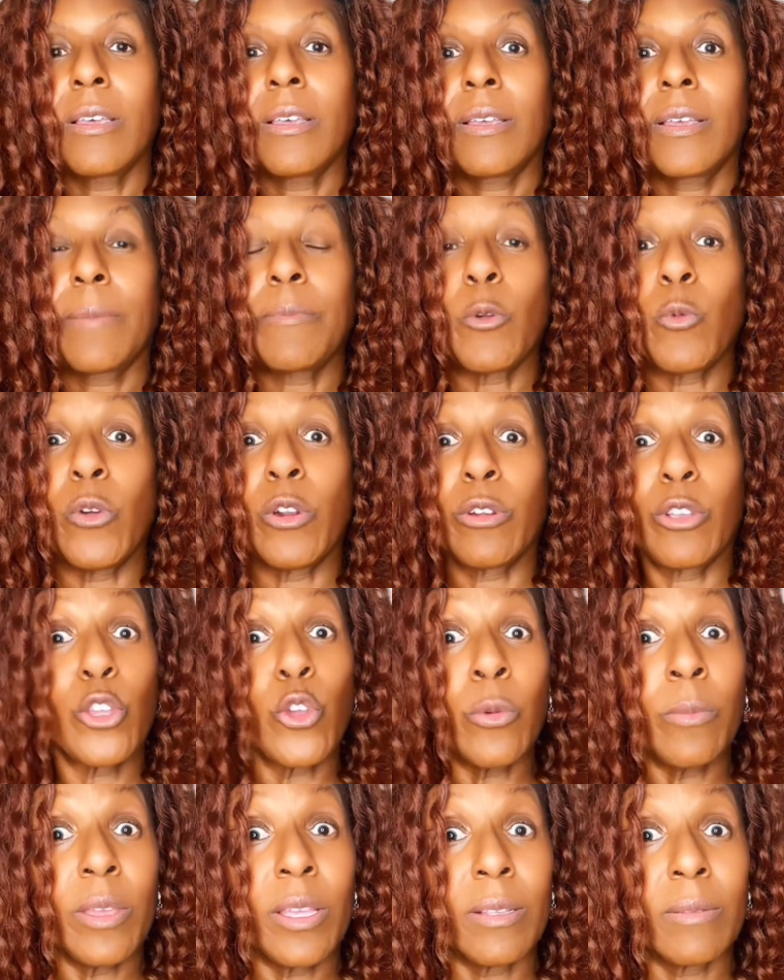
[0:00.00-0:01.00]
I mean, we're
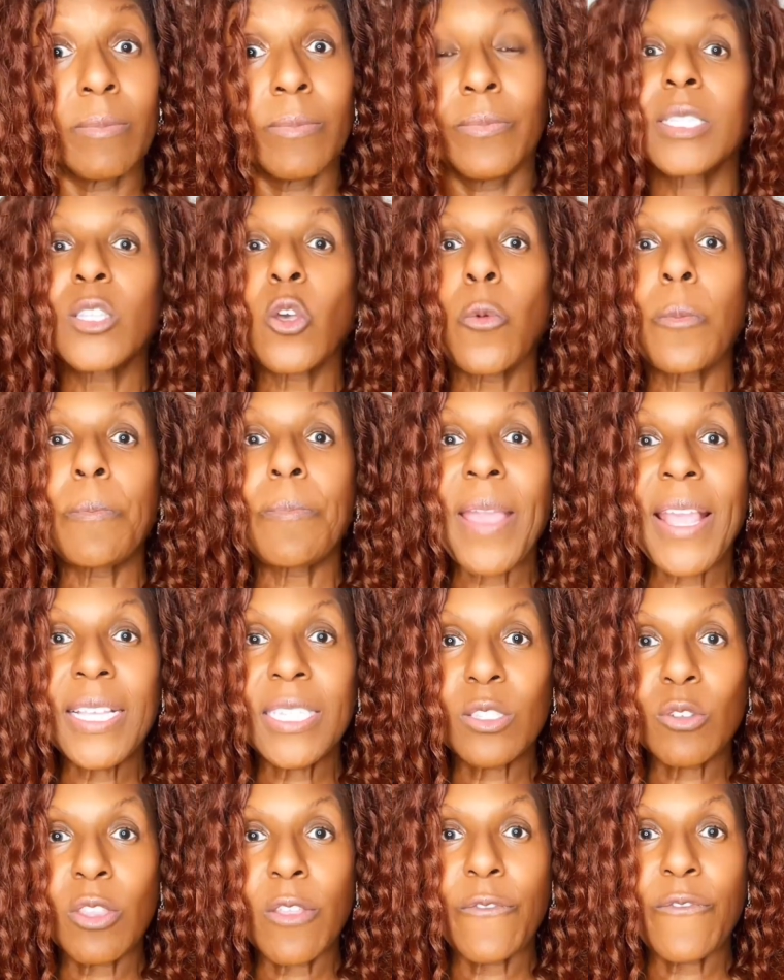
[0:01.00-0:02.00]
human. So based
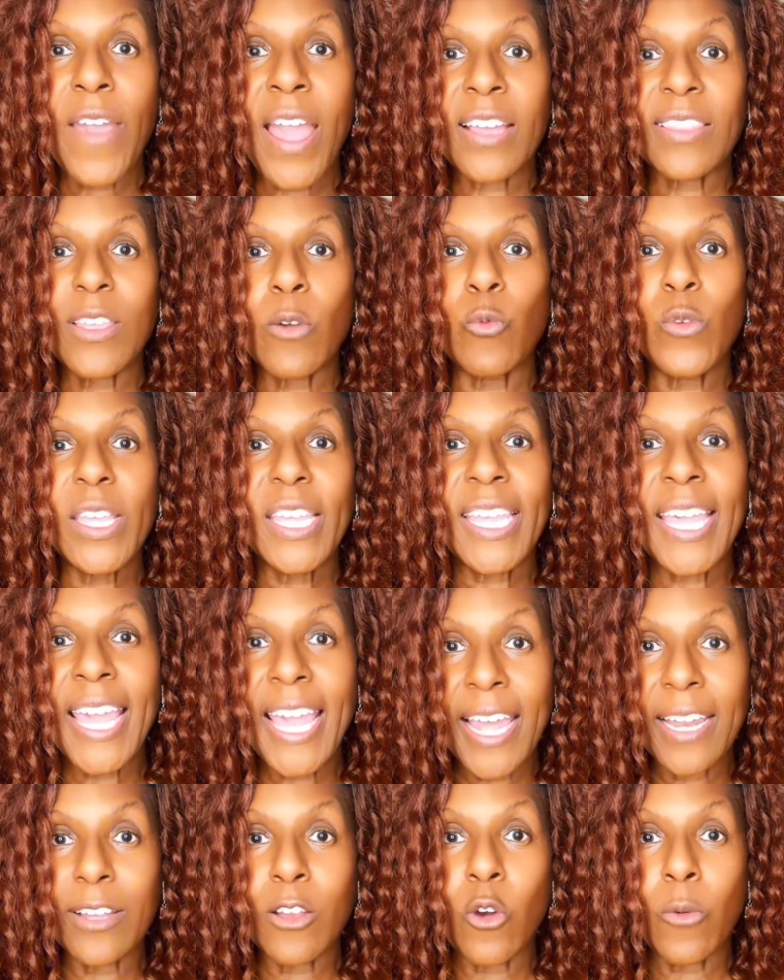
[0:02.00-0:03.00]
on the fact that we
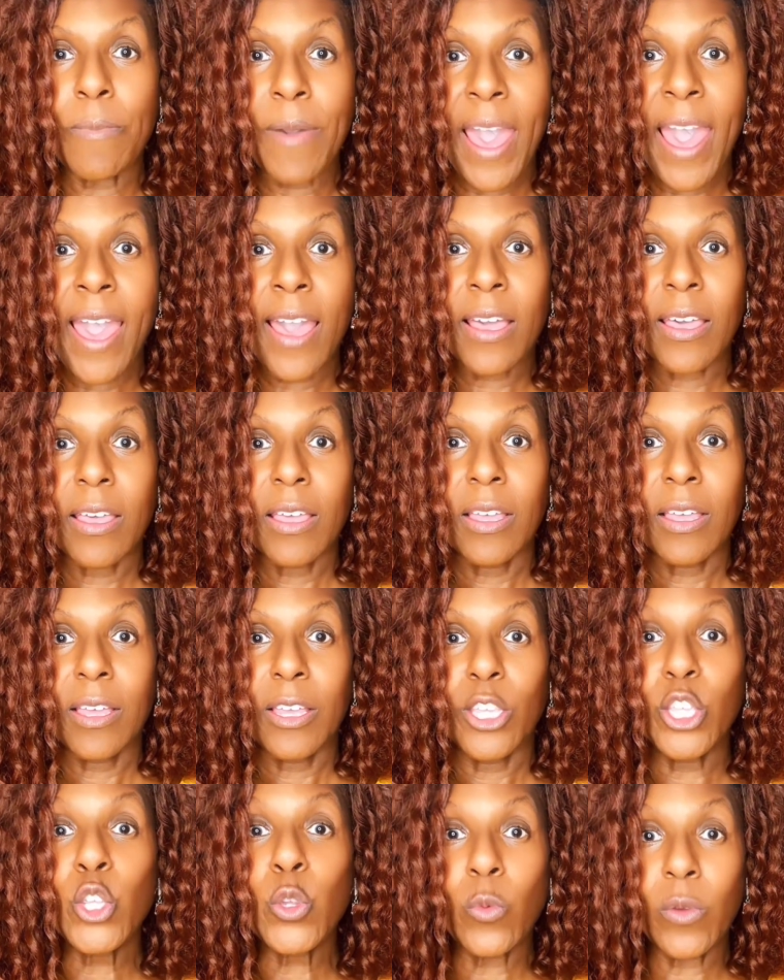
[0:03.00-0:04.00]
can't go back,
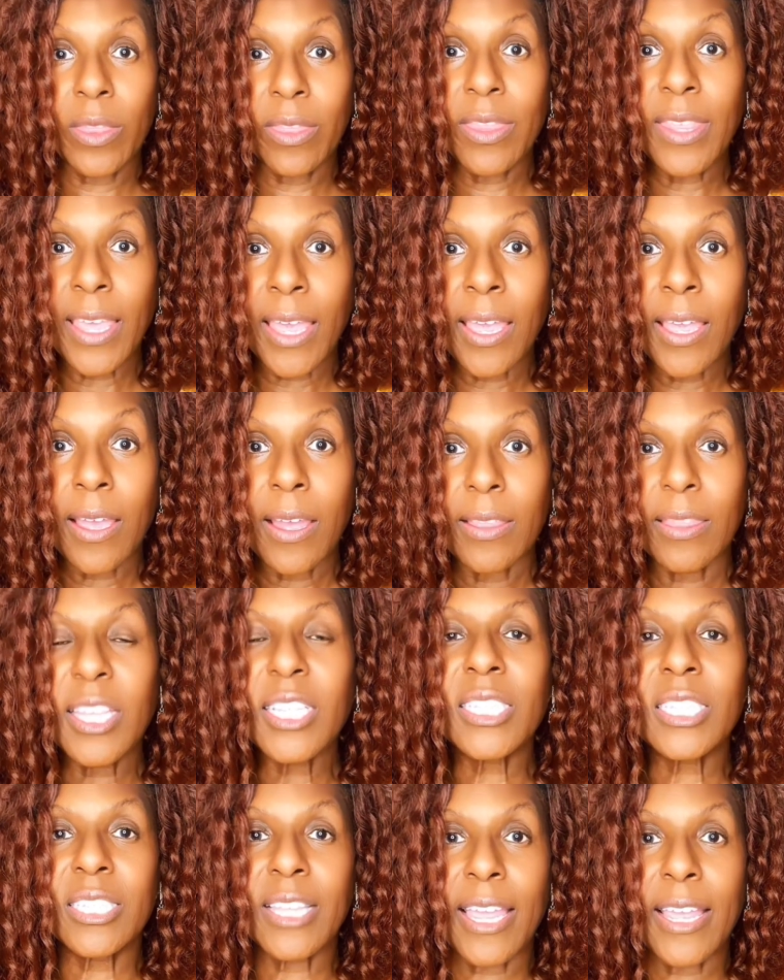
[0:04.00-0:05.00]
you would think the
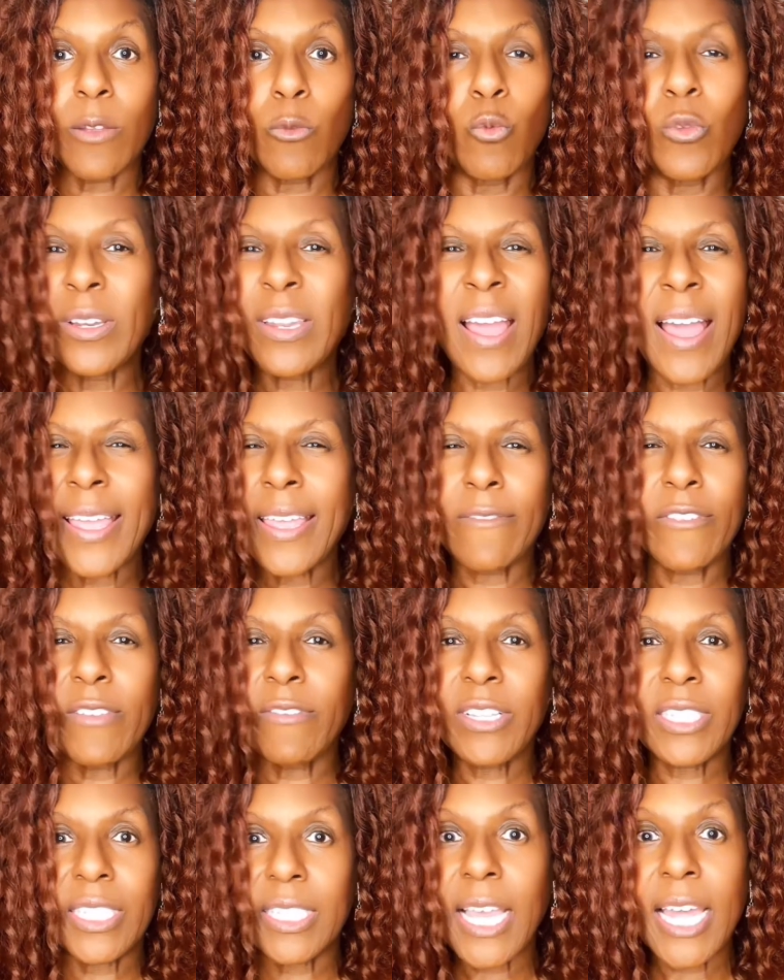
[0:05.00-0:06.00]
state would not have even
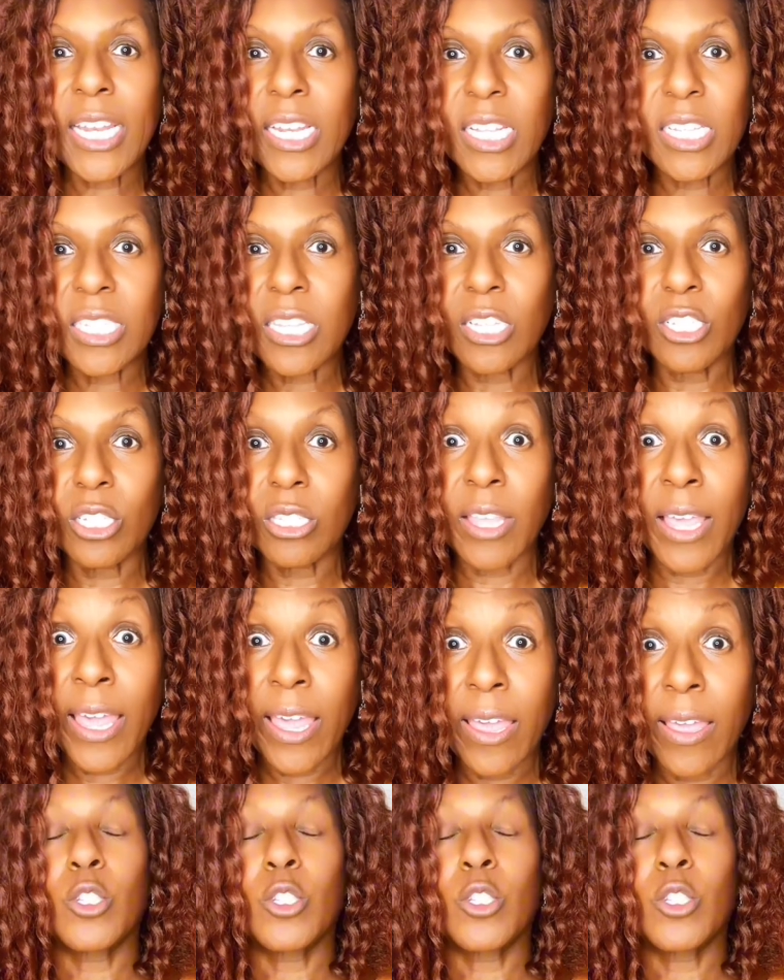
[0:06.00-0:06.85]
said any such thing.